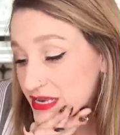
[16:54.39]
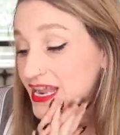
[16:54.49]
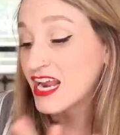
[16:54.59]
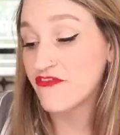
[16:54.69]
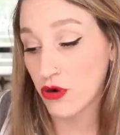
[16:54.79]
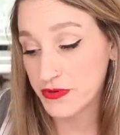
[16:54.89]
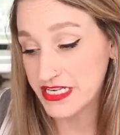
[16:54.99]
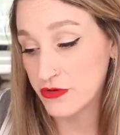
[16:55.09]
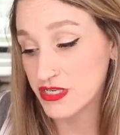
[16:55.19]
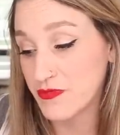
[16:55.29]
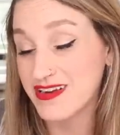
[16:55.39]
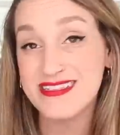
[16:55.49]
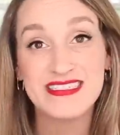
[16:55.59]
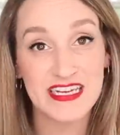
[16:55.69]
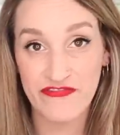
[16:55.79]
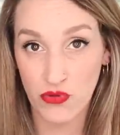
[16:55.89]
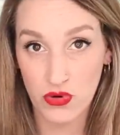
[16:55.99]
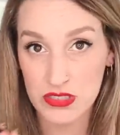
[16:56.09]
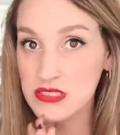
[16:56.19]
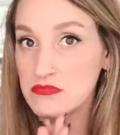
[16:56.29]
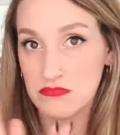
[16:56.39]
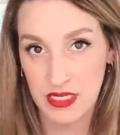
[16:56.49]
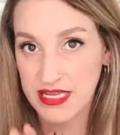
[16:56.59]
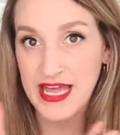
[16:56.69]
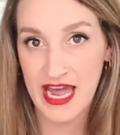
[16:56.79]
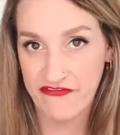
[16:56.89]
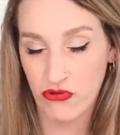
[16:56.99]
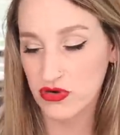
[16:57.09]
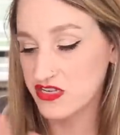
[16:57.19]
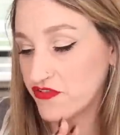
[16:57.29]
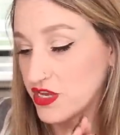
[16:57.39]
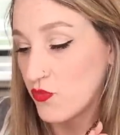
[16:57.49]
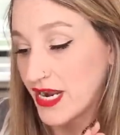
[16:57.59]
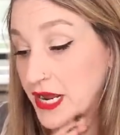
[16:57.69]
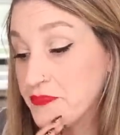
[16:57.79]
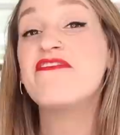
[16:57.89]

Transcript: 94% of respondents did florals, like they had florals for their wedding.